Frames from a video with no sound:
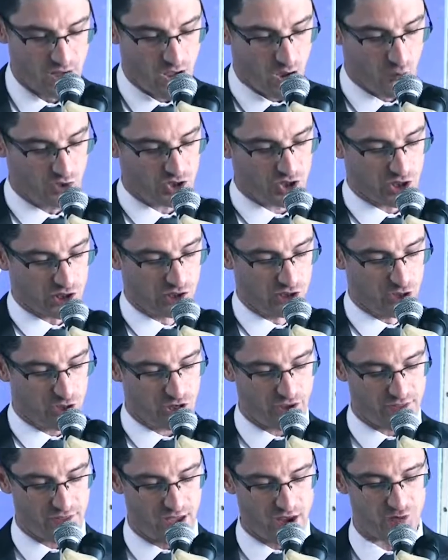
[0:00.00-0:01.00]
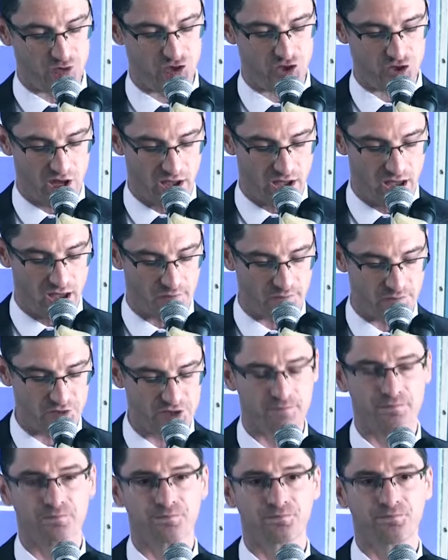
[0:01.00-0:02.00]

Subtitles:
and we should look at those terms